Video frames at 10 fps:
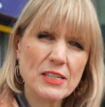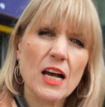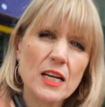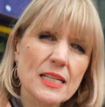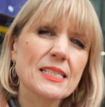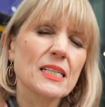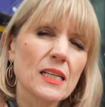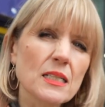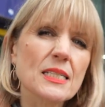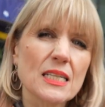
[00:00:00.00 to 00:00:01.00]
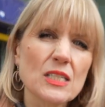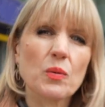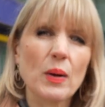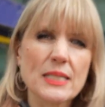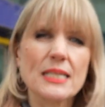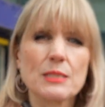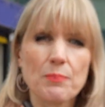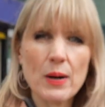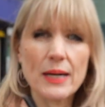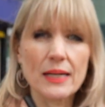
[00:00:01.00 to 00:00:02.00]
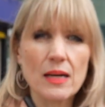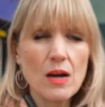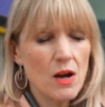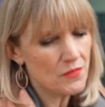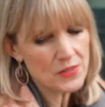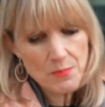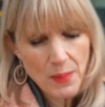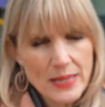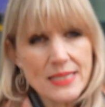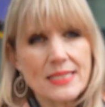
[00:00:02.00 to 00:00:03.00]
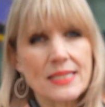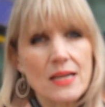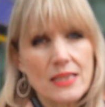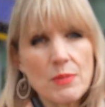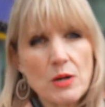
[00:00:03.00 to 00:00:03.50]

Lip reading: returning to 1920s Britain. For the best, the